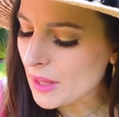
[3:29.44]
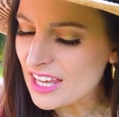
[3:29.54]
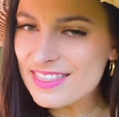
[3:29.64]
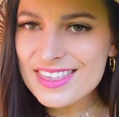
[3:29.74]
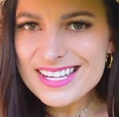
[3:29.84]

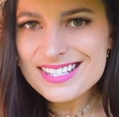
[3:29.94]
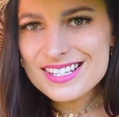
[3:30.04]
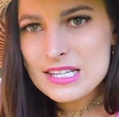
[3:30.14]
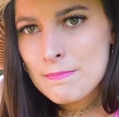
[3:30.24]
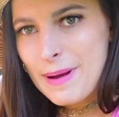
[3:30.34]
This
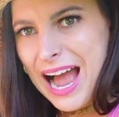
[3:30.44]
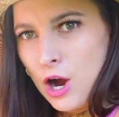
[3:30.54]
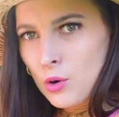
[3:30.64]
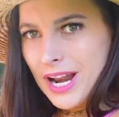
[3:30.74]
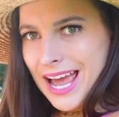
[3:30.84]
is
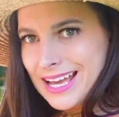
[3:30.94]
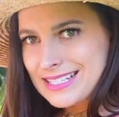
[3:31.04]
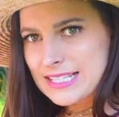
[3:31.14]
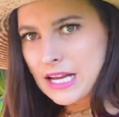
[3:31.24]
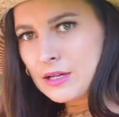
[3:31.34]
about
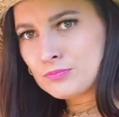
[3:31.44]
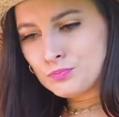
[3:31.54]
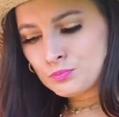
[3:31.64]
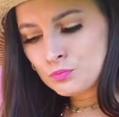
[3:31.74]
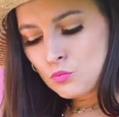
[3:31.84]
as
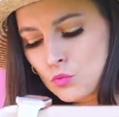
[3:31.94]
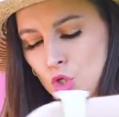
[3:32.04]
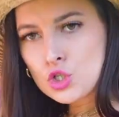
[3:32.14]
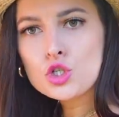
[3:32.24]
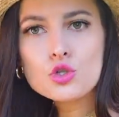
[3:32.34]

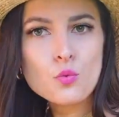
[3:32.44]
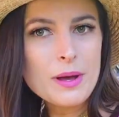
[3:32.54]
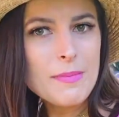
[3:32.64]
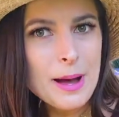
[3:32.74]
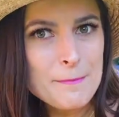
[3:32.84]

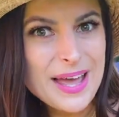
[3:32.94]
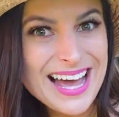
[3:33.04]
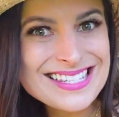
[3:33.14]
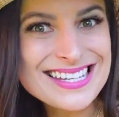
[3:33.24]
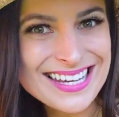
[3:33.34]
swim up
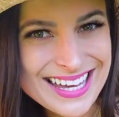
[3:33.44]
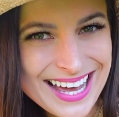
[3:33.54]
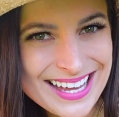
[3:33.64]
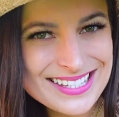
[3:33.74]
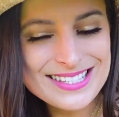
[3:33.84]
as it
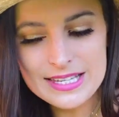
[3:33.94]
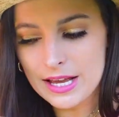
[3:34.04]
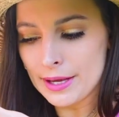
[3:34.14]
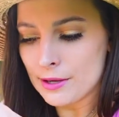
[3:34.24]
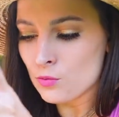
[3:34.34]
gets.
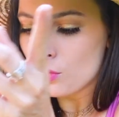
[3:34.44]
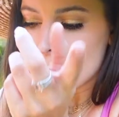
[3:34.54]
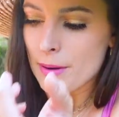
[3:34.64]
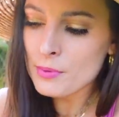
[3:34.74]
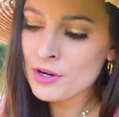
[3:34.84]

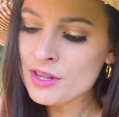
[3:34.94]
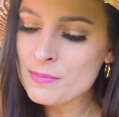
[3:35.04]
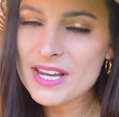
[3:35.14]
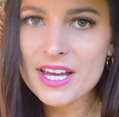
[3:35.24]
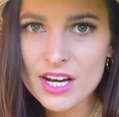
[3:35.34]
Remember in the
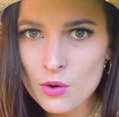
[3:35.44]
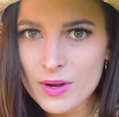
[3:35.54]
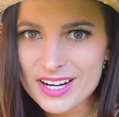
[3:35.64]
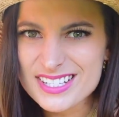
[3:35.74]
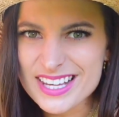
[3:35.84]
beginning
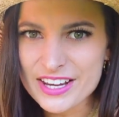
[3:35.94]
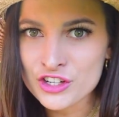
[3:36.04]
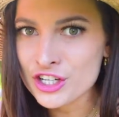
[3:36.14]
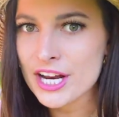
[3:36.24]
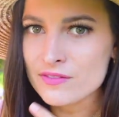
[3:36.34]
when I said
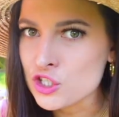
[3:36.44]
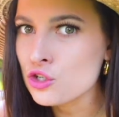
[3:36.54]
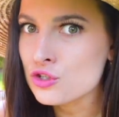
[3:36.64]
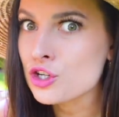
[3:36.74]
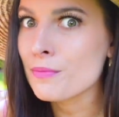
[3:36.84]
you're gonna have to
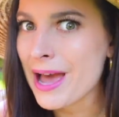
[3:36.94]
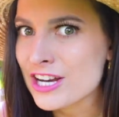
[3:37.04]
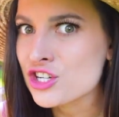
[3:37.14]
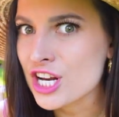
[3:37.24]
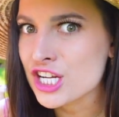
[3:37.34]
use your
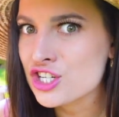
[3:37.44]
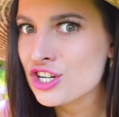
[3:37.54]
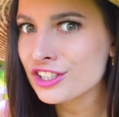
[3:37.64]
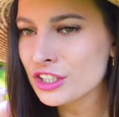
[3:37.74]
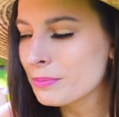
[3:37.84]
imagination
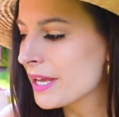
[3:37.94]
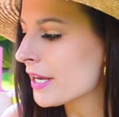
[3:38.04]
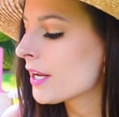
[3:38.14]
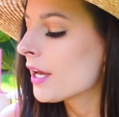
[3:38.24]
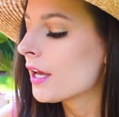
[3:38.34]
a little bit?
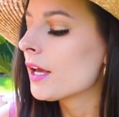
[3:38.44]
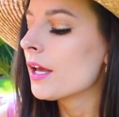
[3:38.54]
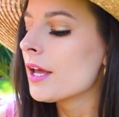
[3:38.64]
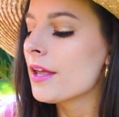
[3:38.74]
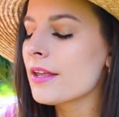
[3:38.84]

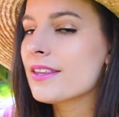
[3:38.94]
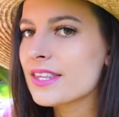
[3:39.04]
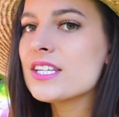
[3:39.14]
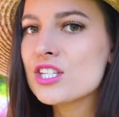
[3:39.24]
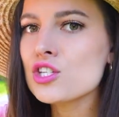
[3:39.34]

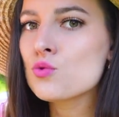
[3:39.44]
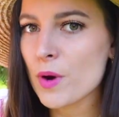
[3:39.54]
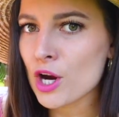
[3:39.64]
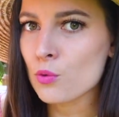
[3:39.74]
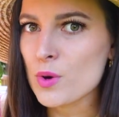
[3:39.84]
This is
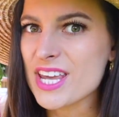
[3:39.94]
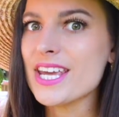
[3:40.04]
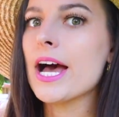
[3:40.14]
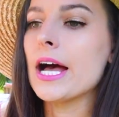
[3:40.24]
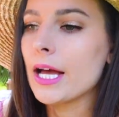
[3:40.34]
where
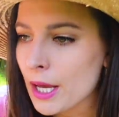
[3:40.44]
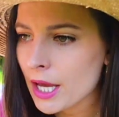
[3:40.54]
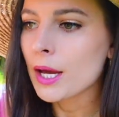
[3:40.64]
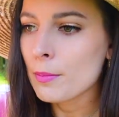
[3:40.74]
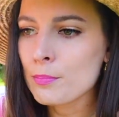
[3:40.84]
we
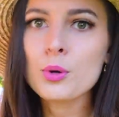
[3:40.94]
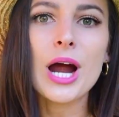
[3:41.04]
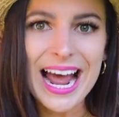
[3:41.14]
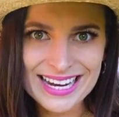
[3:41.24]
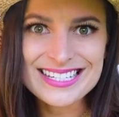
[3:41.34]

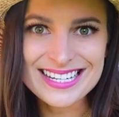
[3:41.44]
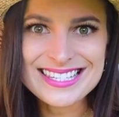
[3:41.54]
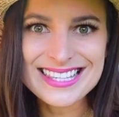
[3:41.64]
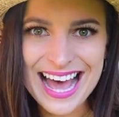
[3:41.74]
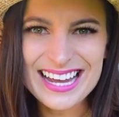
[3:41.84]
practice
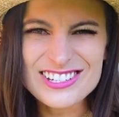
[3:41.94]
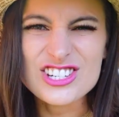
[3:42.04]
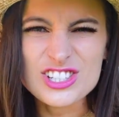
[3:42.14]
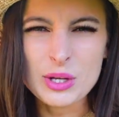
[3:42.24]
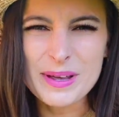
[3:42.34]
that
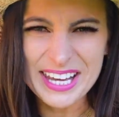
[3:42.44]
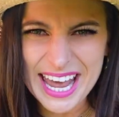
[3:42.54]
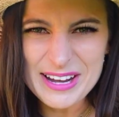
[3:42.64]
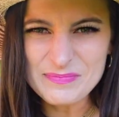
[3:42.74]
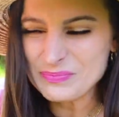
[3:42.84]
just a little bit,
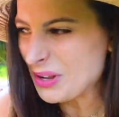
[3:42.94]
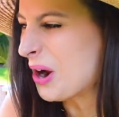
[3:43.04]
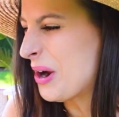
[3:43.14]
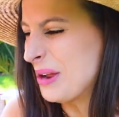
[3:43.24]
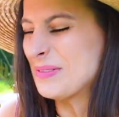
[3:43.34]
okay? All
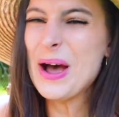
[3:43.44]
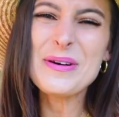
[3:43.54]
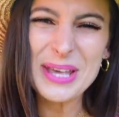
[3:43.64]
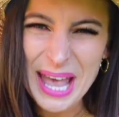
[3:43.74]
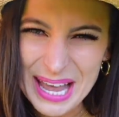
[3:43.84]
right,
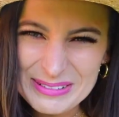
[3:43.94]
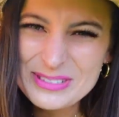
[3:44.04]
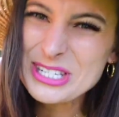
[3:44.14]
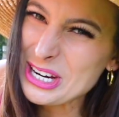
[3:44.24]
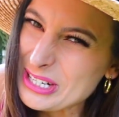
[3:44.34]
okay,
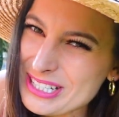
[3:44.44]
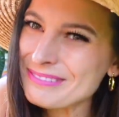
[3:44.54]
cheers.